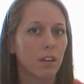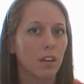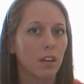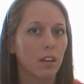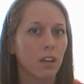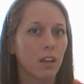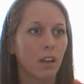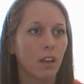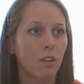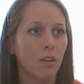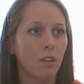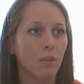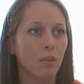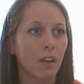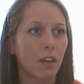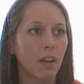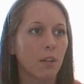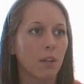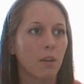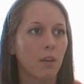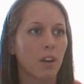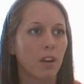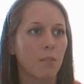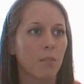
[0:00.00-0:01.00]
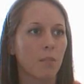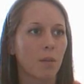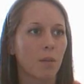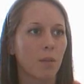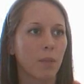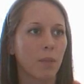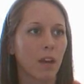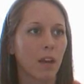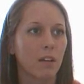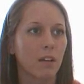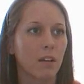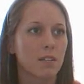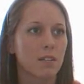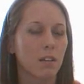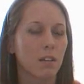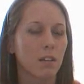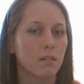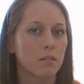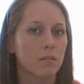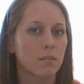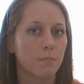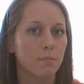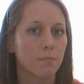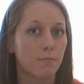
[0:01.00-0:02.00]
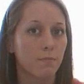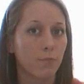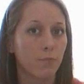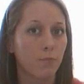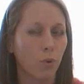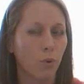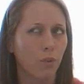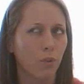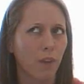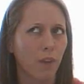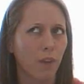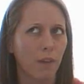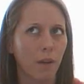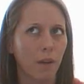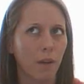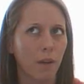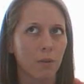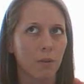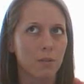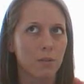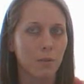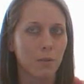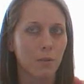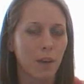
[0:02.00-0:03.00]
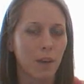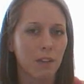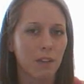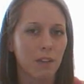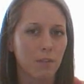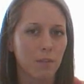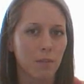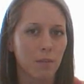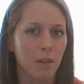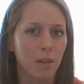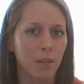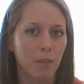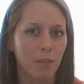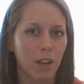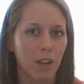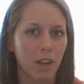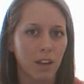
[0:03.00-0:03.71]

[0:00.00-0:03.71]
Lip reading: anywhere near my parents. I was 4 or 5 hours away from them.